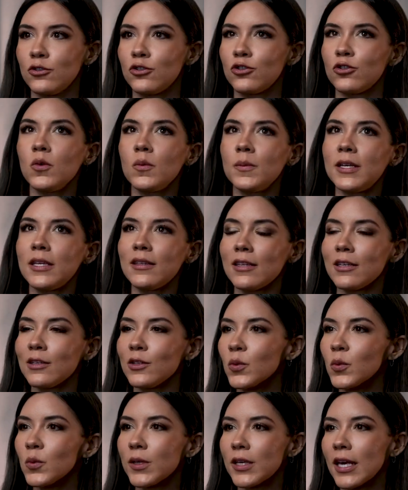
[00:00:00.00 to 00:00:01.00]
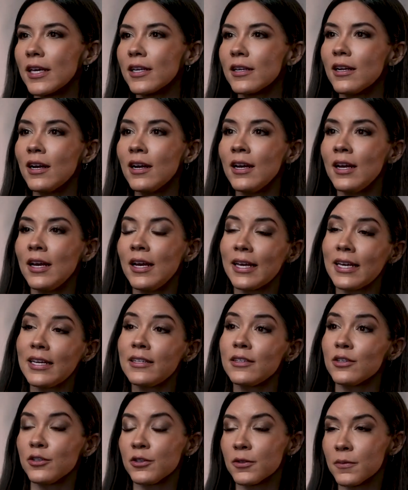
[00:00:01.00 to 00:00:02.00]
Show me that you can
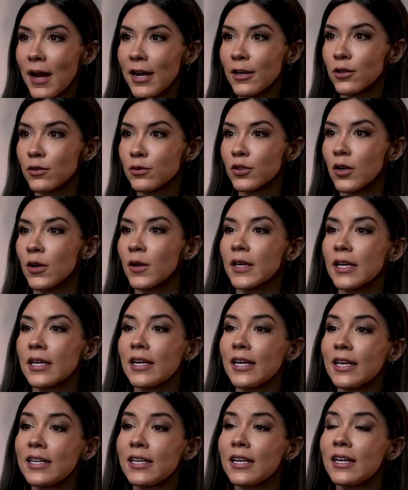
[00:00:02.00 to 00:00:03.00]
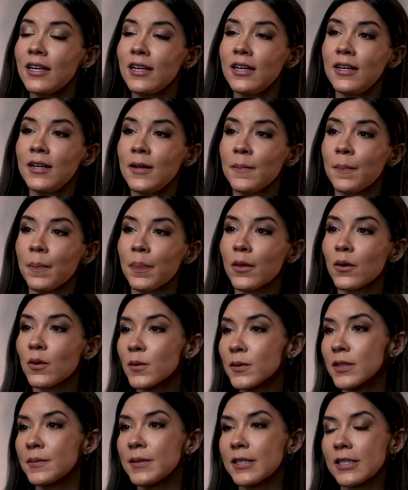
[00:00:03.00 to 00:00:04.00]
hit your macro target. And
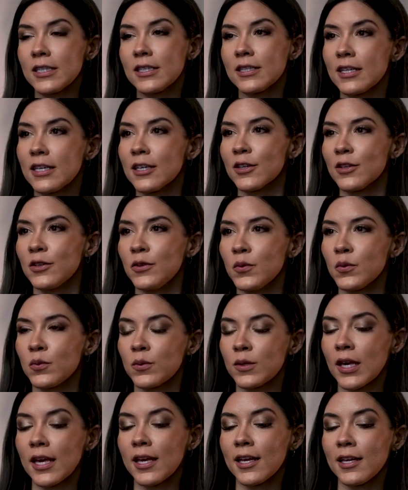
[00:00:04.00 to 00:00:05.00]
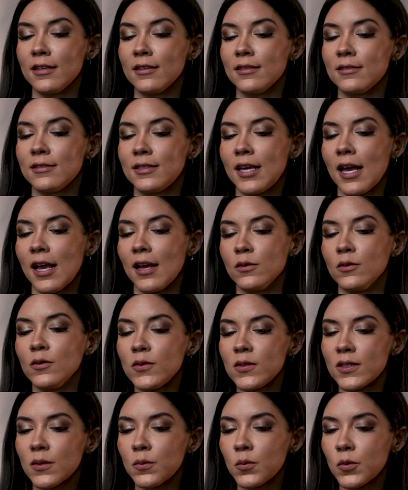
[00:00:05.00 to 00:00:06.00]
ultimately, like you can tell
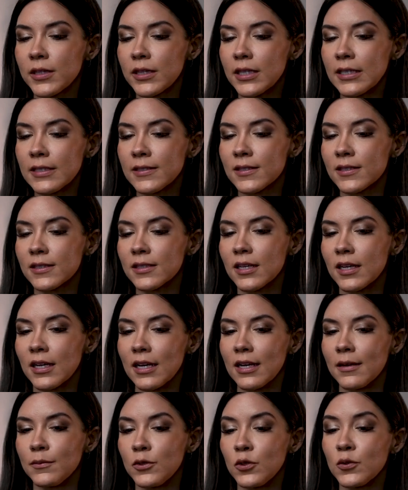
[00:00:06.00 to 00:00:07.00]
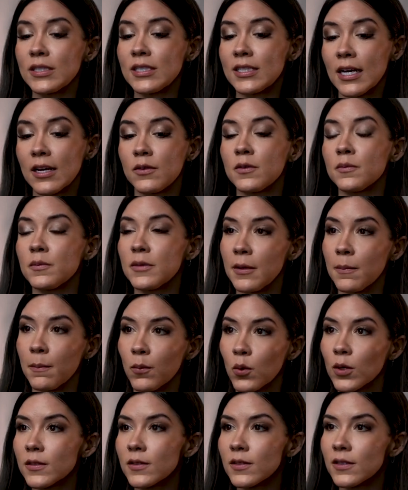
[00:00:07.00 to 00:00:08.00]
someone this, you can tell them the
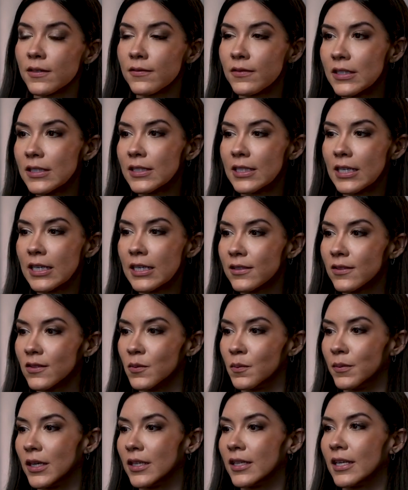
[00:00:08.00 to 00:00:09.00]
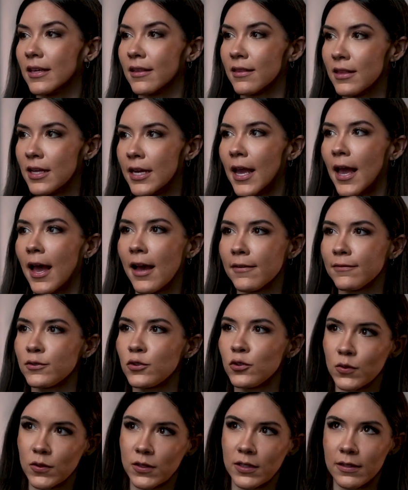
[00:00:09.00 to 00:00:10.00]
importance of these things, but like they have
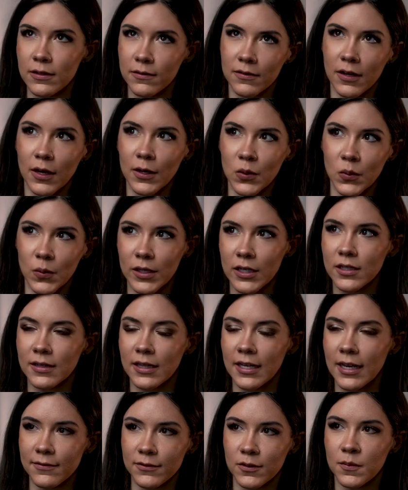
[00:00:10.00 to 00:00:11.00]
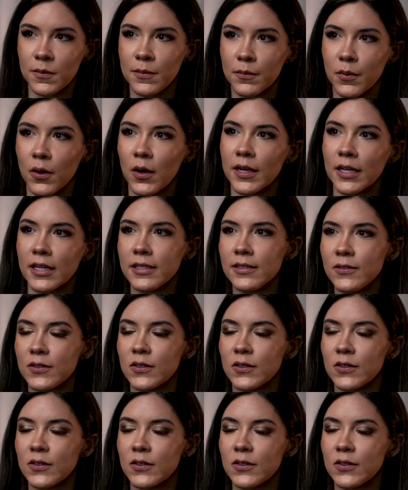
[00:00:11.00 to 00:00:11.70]
to see the value in it. They have to be bought in.